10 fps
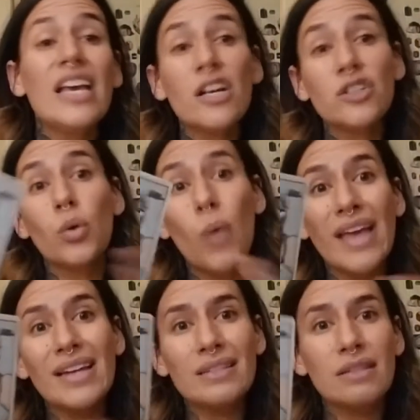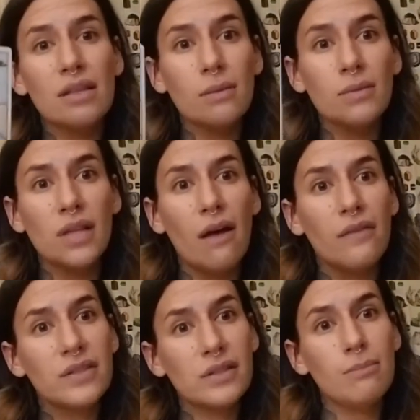is a way to see
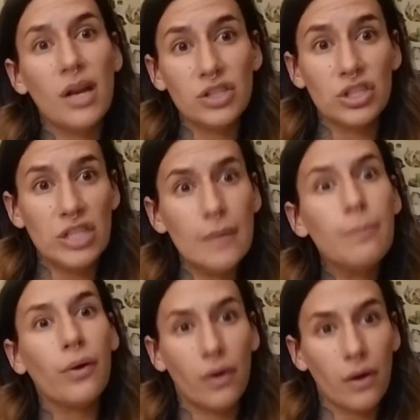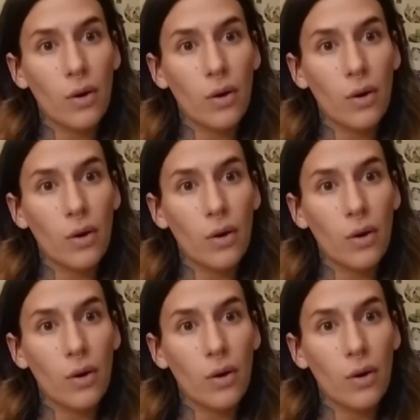themselves in a much deeper